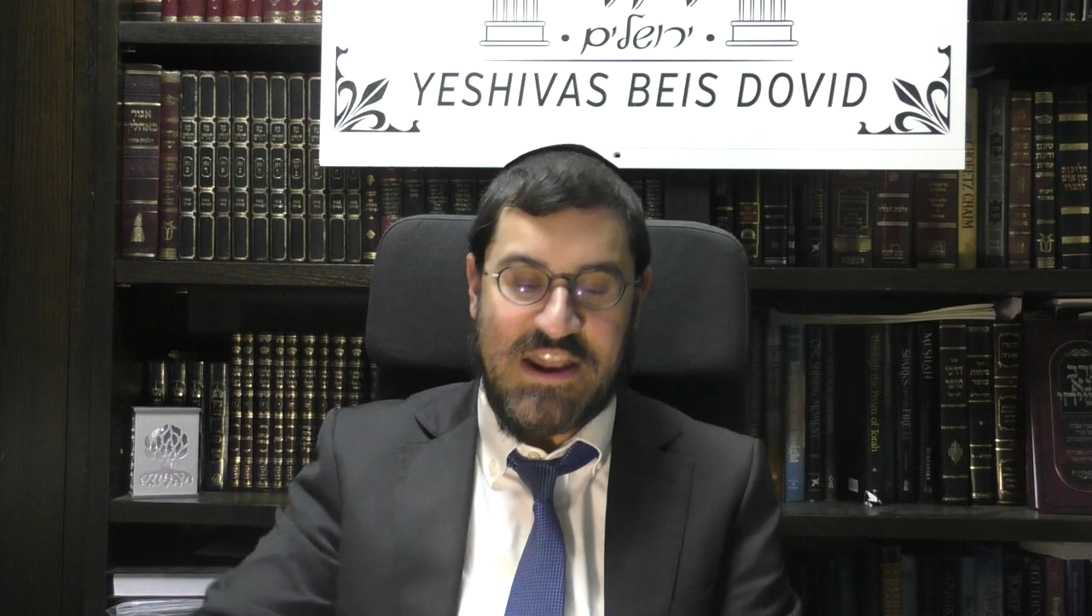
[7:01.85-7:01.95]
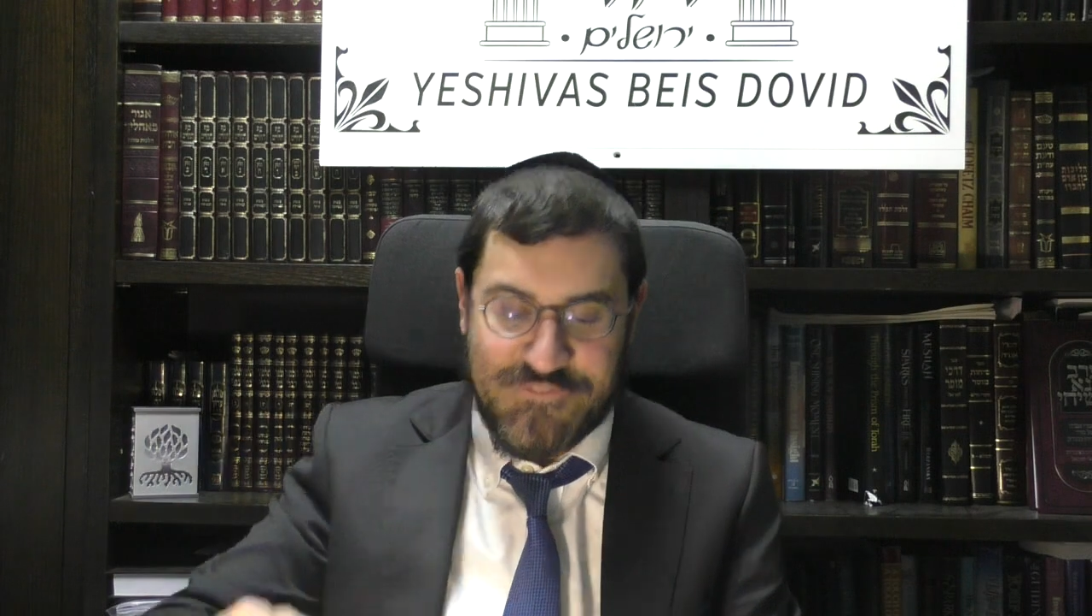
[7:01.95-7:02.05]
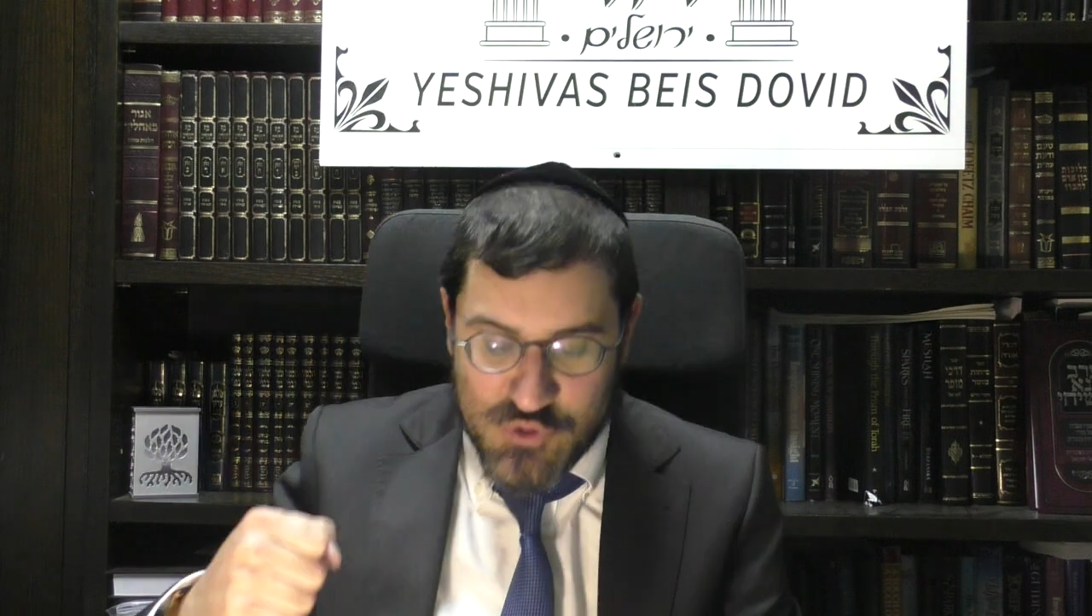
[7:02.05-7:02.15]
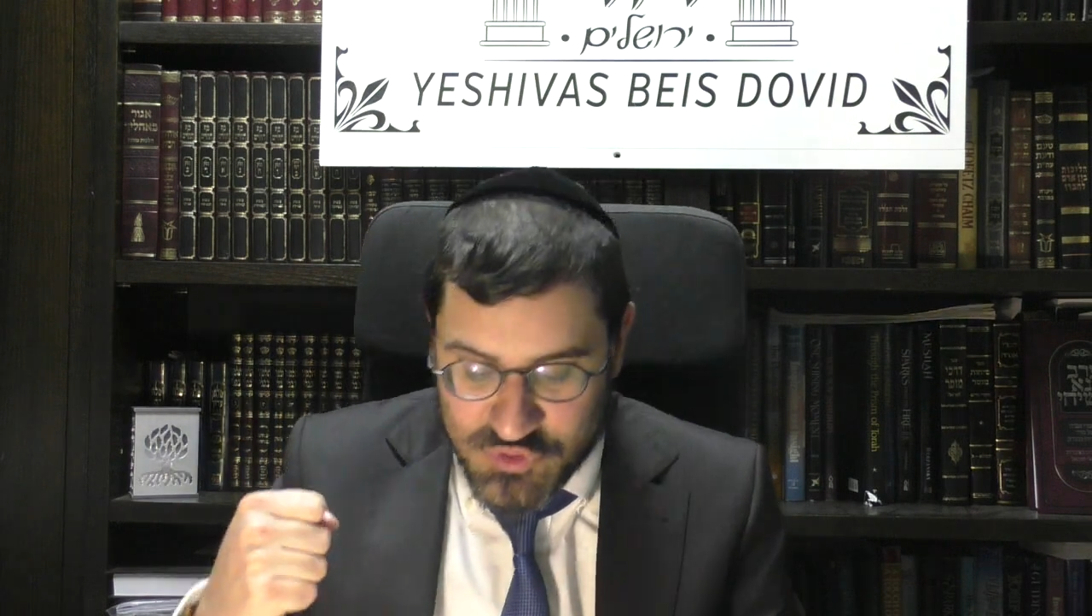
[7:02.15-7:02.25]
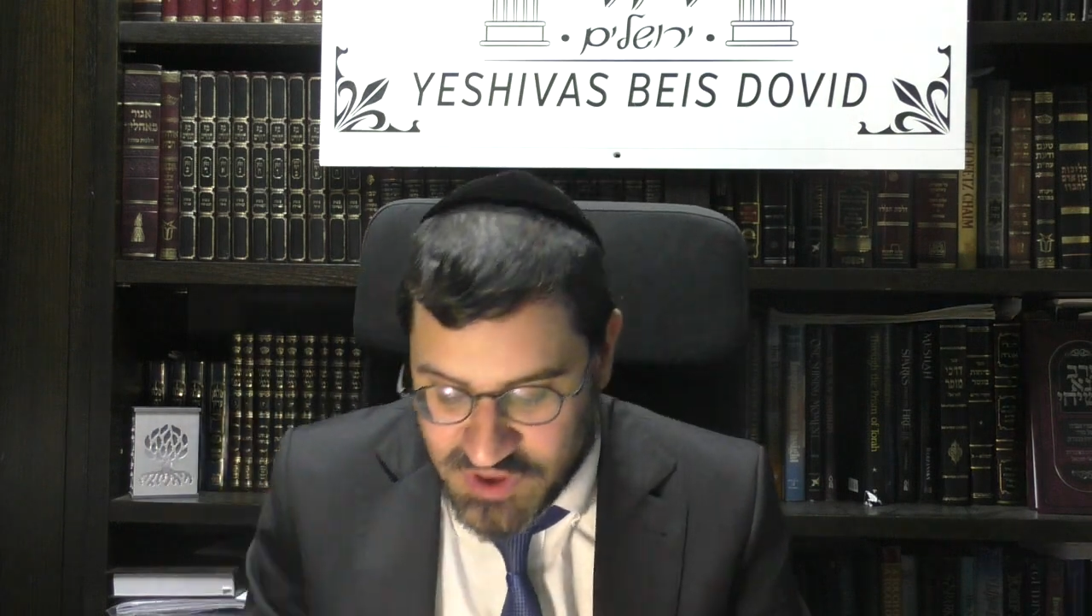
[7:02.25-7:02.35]

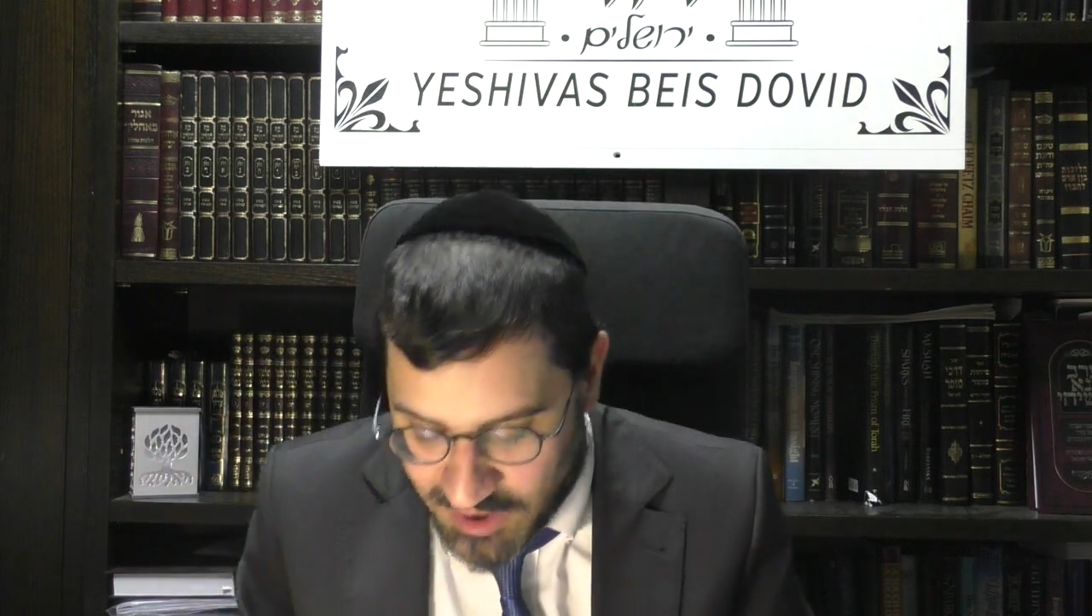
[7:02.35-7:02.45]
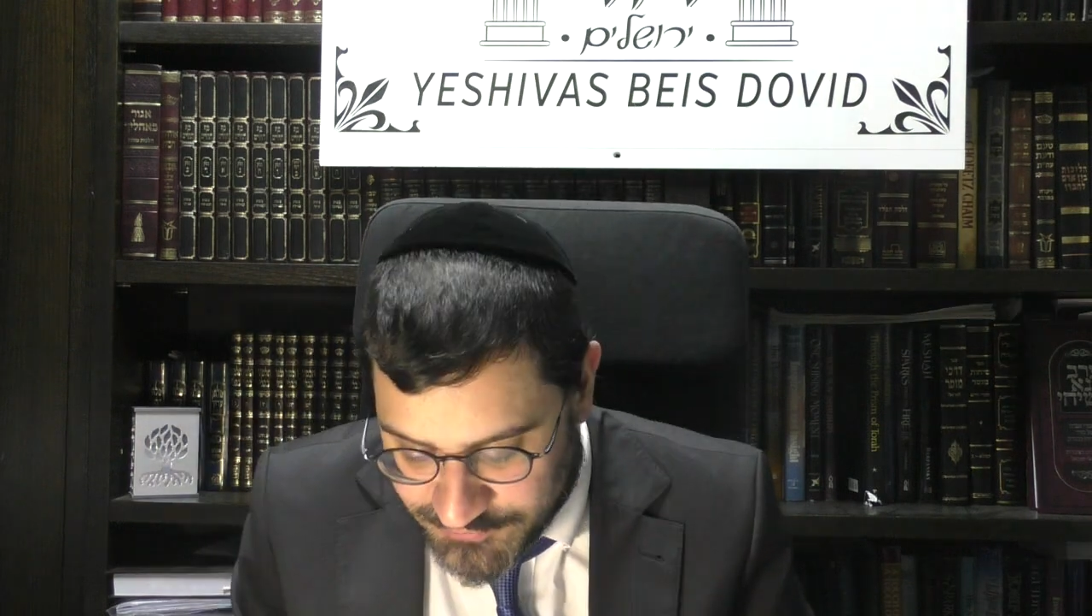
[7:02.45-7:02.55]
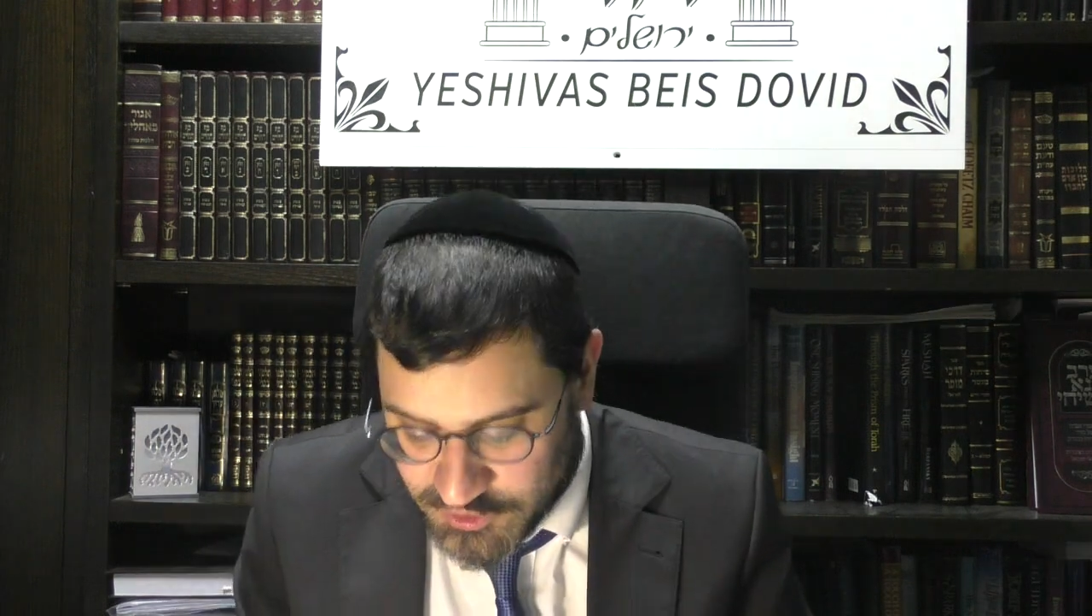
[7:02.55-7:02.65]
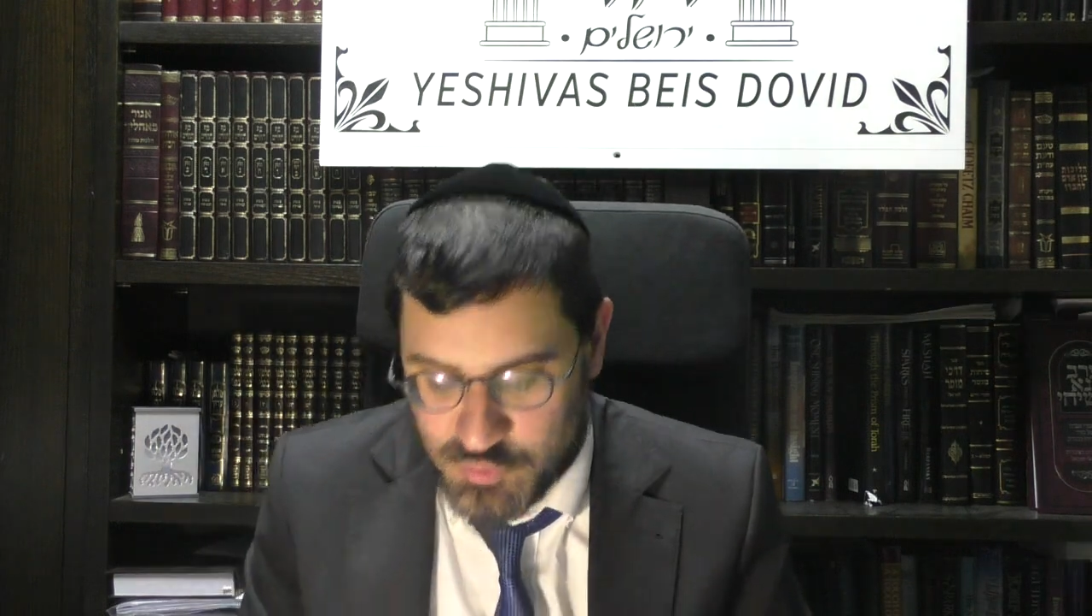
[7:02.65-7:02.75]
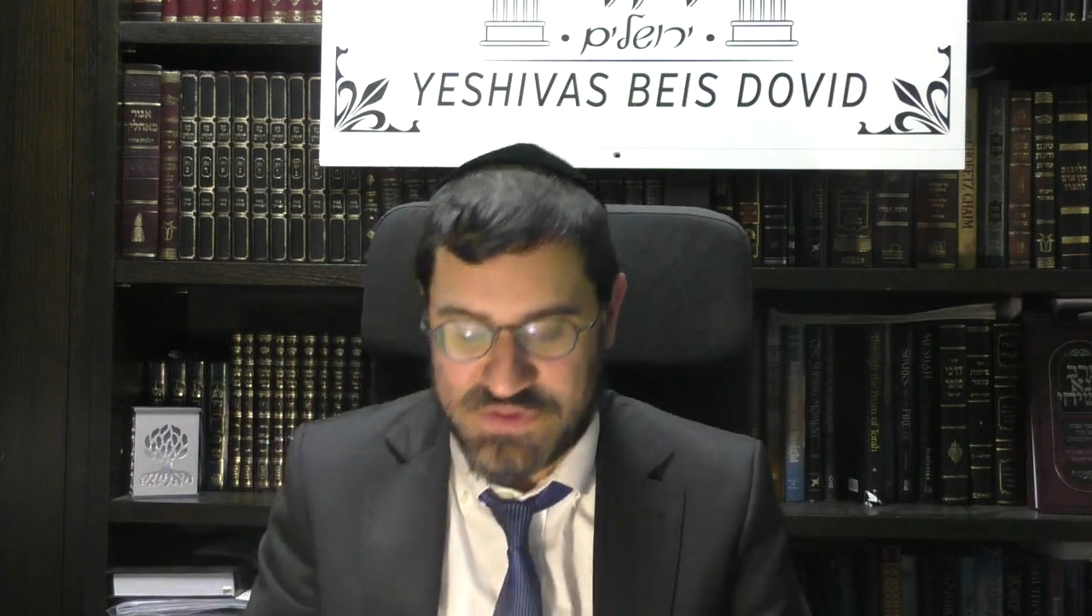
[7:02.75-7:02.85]
if you
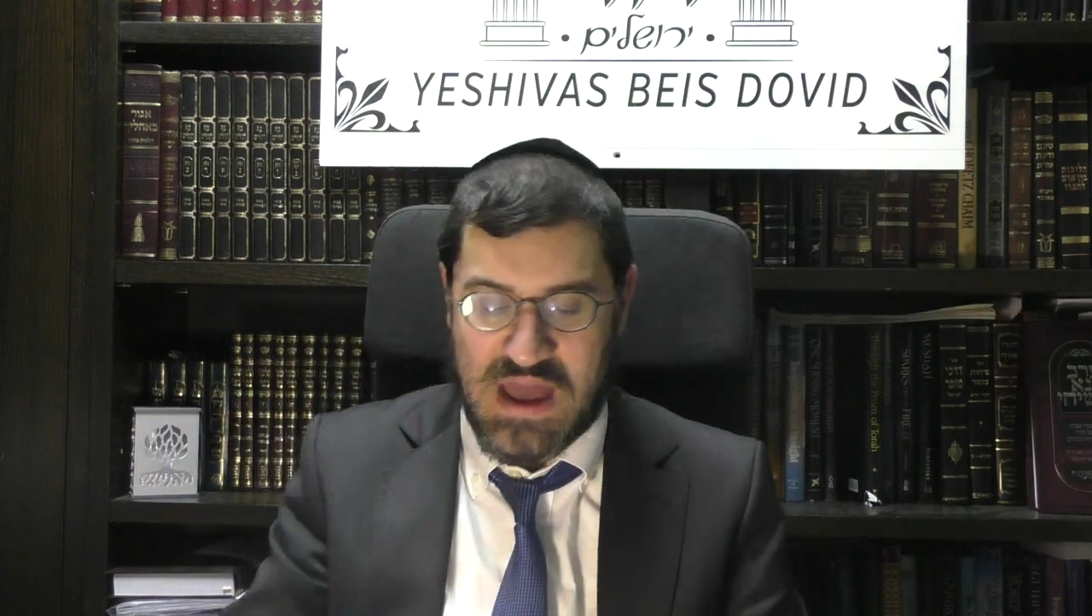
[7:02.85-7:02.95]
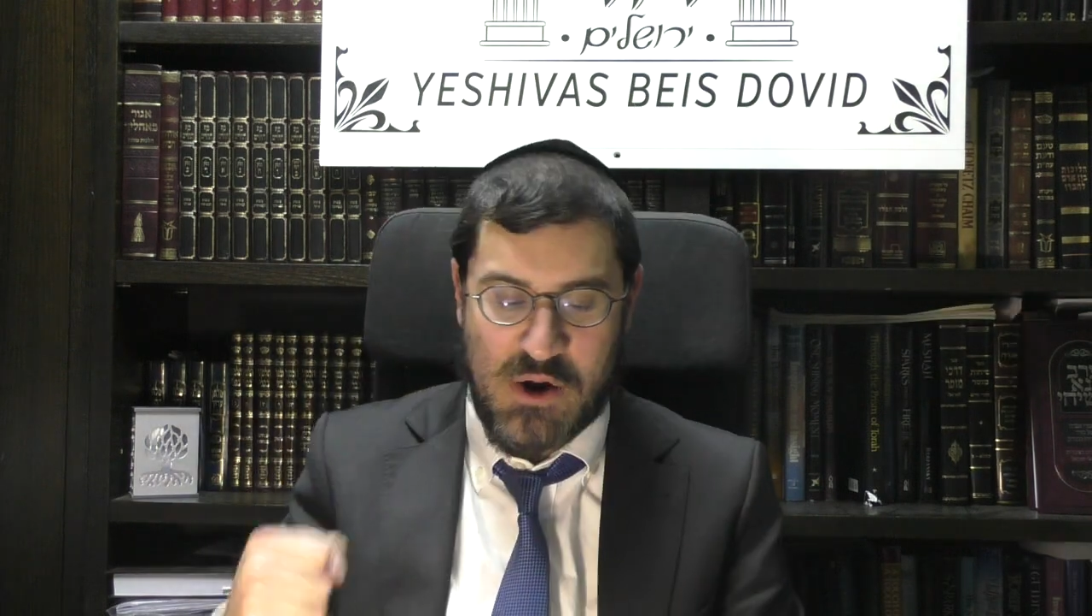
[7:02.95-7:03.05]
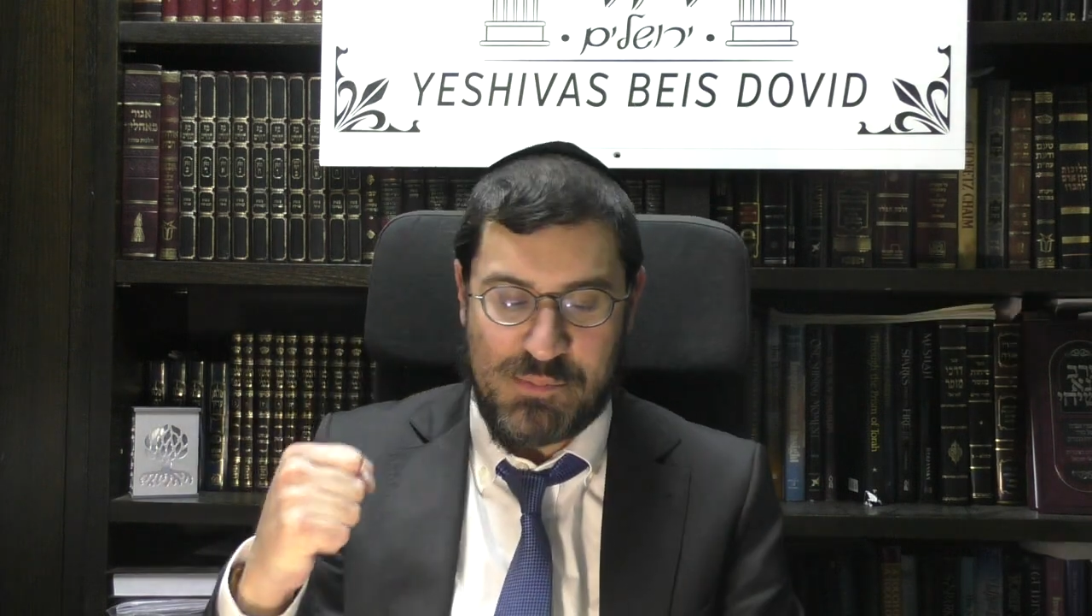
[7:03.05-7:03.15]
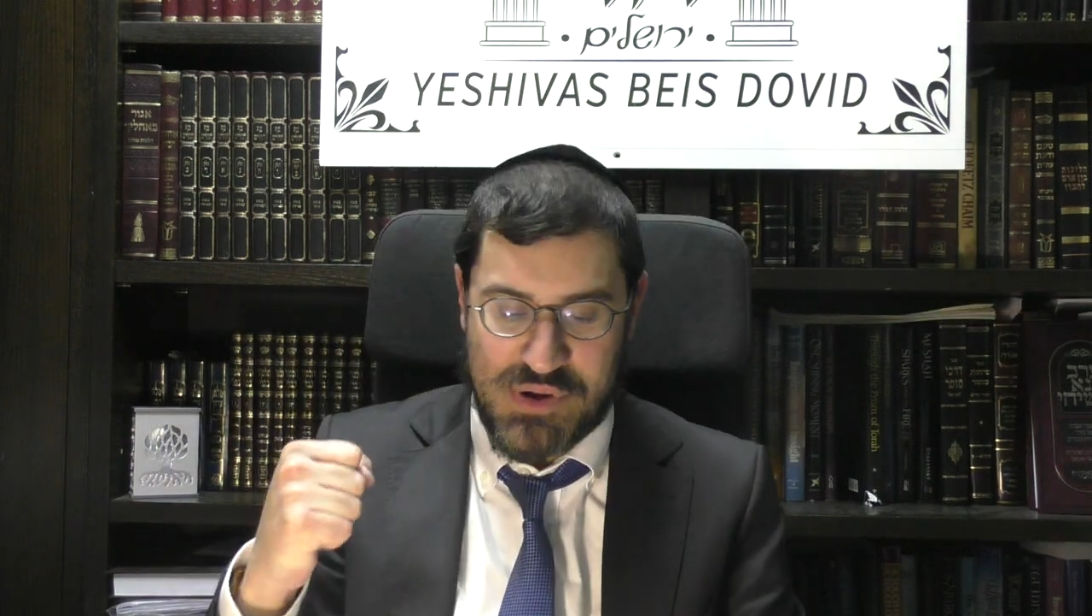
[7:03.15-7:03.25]
daven without